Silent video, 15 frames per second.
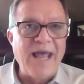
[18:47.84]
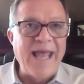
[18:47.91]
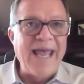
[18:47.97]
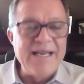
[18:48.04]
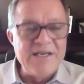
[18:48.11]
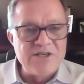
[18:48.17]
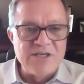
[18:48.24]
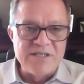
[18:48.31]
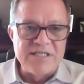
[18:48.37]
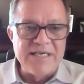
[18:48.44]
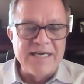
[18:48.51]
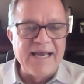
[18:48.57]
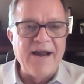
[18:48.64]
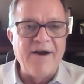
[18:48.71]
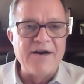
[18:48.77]

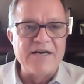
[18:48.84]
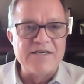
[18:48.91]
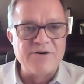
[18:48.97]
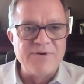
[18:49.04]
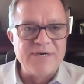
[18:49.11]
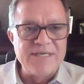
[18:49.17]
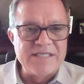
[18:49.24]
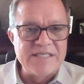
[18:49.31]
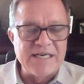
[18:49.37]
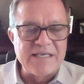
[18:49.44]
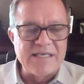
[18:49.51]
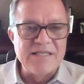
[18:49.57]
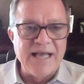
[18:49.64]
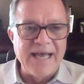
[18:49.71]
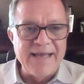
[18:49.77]
agency
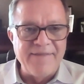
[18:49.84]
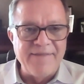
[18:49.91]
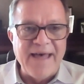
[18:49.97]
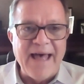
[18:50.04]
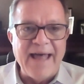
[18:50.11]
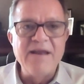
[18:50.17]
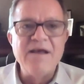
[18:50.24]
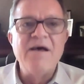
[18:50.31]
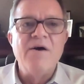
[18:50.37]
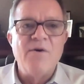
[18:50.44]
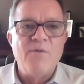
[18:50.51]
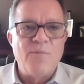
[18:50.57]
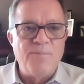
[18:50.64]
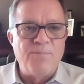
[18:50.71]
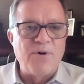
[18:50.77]
characteristics like that,
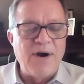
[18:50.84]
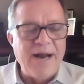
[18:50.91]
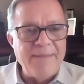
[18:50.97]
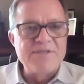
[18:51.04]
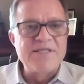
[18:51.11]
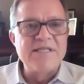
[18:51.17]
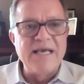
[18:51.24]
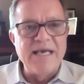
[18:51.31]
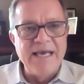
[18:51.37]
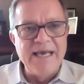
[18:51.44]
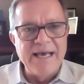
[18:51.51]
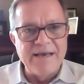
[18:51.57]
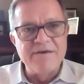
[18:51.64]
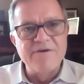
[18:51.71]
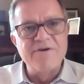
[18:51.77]
perhaps the
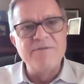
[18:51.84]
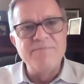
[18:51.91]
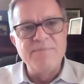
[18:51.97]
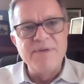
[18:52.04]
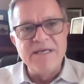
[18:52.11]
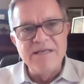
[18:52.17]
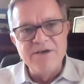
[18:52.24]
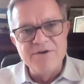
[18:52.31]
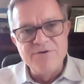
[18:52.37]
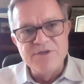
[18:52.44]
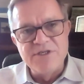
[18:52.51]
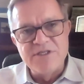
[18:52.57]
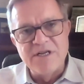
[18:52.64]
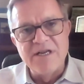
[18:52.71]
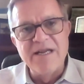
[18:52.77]
HIC could be
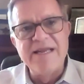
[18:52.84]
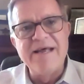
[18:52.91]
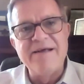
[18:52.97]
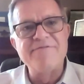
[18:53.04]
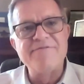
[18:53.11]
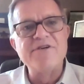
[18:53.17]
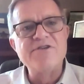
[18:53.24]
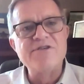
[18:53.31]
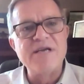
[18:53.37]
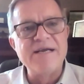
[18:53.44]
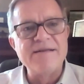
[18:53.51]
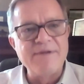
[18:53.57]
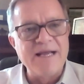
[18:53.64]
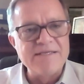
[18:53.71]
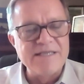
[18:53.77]
used to leverage
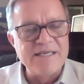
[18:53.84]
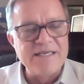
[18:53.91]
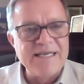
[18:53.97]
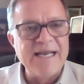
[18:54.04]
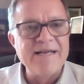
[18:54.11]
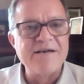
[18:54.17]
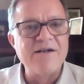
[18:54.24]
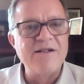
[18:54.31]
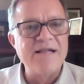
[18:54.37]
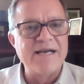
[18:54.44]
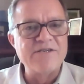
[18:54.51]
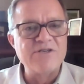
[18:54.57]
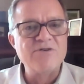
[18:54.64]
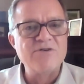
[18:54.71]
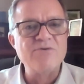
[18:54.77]
as a data
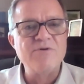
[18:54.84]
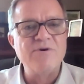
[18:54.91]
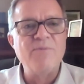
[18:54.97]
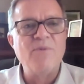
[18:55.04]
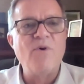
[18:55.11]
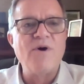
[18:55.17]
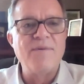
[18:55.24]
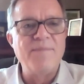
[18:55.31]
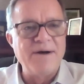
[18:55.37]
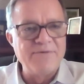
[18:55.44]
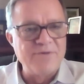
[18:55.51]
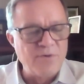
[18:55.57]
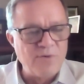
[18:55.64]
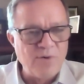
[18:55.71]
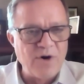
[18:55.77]
collection tool more
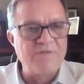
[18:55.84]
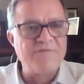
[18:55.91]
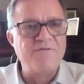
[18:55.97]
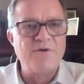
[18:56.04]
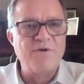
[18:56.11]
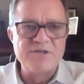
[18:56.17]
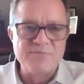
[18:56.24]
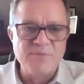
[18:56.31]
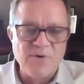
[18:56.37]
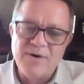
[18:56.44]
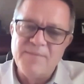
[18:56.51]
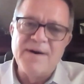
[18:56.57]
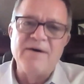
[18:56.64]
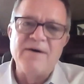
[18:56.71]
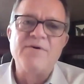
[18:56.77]
about the workforce, more
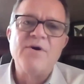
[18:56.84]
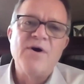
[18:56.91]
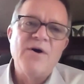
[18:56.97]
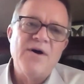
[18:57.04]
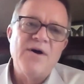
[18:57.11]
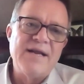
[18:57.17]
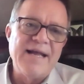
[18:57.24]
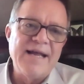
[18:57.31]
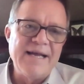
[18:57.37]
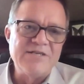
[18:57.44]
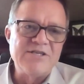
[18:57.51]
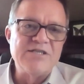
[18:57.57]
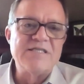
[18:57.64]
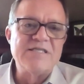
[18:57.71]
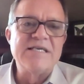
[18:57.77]
about the
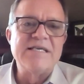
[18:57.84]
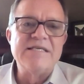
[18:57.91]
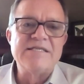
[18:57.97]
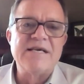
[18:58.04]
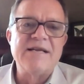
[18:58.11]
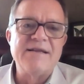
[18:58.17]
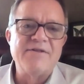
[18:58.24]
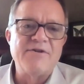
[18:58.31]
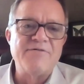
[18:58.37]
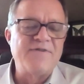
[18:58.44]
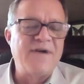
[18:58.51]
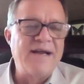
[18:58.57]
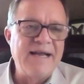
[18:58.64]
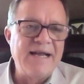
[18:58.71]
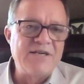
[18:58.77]
agencies and their
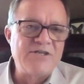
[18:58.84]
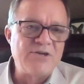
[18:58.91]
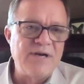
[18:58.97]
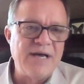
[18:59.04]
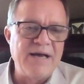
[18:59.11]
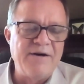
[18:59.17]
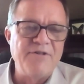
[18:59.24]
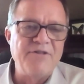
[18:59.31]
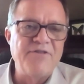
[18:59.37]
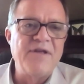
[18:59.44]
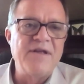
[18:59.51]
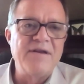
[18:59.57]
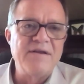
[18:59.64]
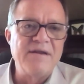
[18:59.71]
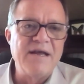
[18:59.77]
financial health
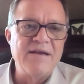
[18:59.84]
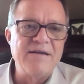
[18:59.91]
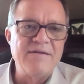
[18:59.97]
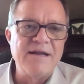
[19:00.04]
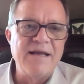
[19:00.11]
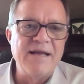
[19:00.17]
and